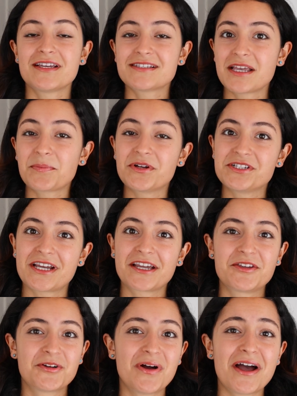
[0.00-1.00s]
TSA
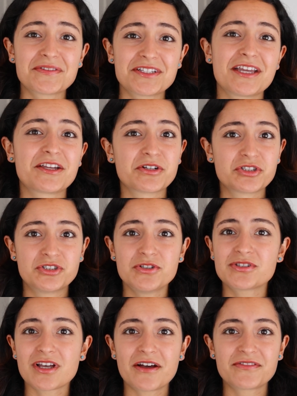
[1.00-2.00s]
PreCheck, you don't have to take your
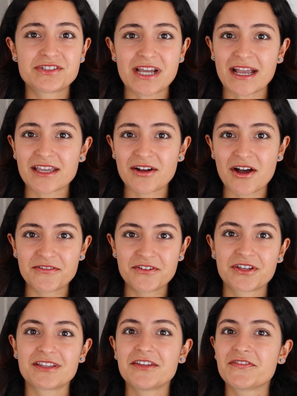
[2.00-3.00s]
shoes off, jacket off,
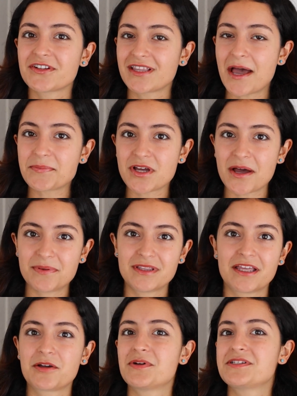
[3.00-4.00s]
you can leave your laptop and
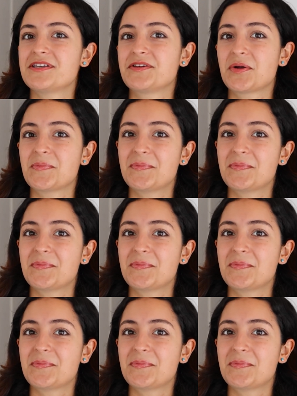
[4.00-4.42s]
liquids in your